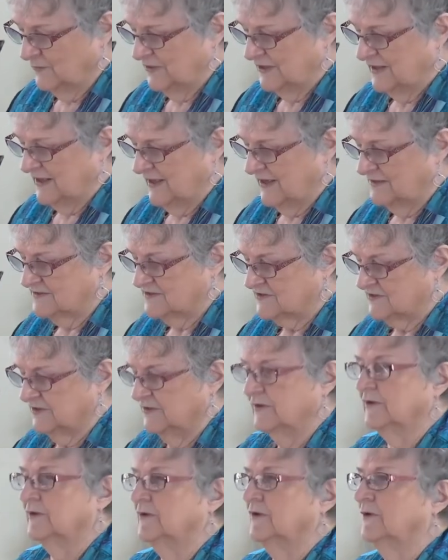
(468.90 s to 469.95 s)
would ask,
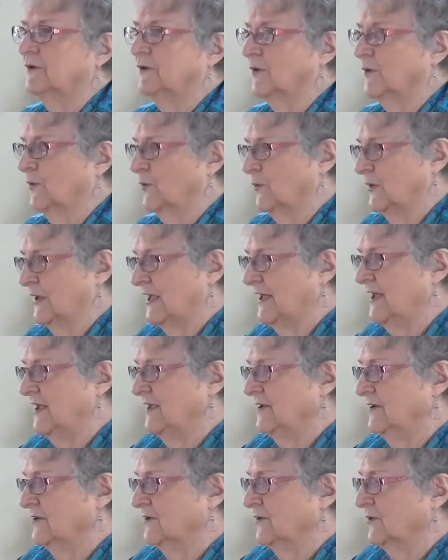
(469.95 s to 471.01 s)

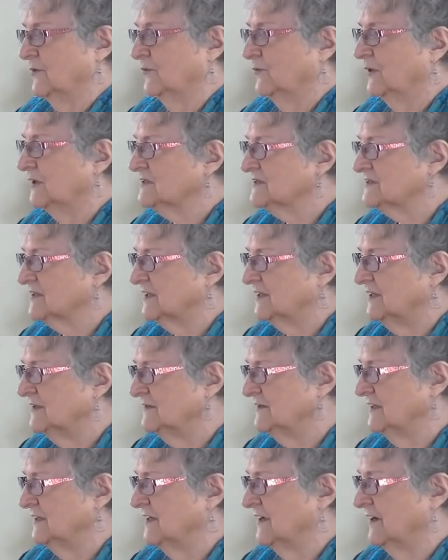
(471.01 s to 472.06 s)
okay, what's
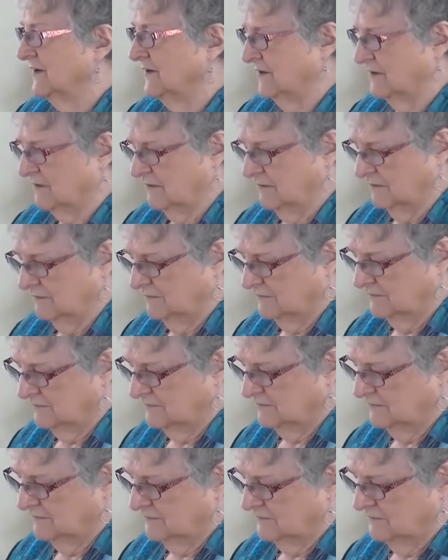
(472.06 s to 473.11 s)
in the air?
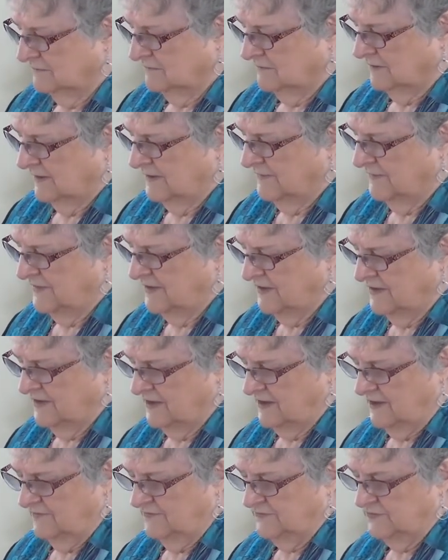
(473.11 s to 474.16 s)
And then
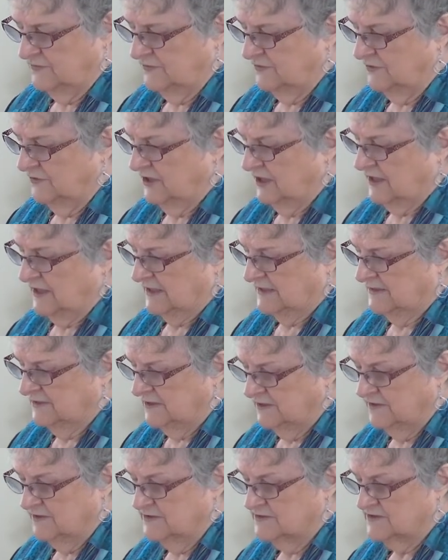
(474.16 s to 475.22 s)
after
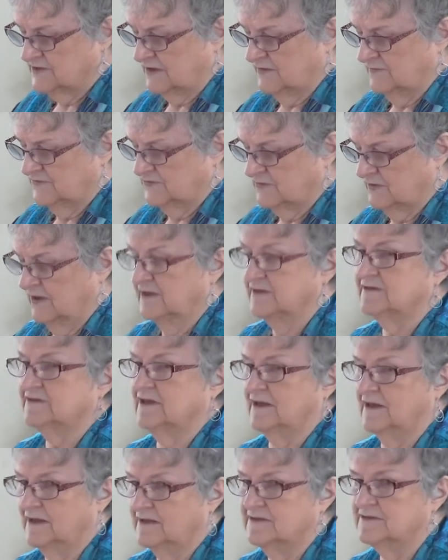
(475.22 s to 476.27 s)
years of trying
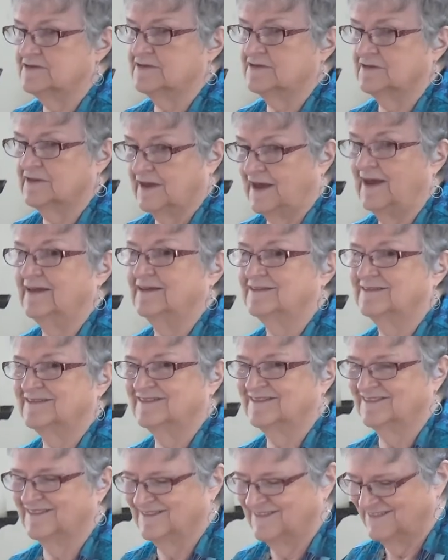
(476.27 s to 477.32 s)
to answer
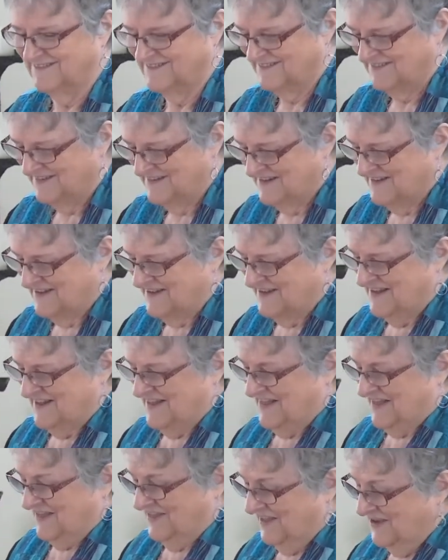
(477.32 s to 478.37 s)
that,
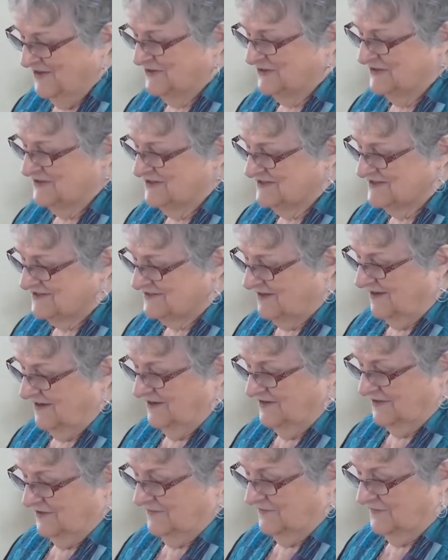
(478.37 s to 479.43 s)
they could
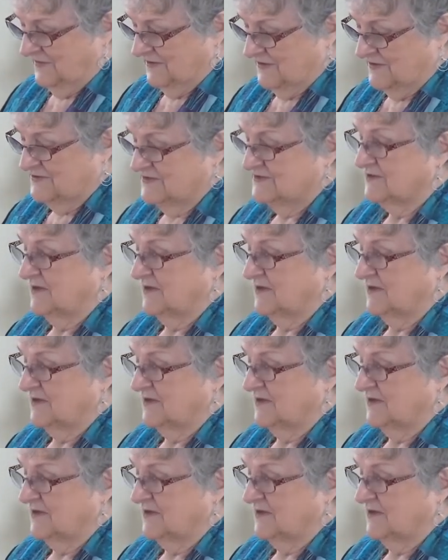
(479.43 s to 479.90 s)
decide if there's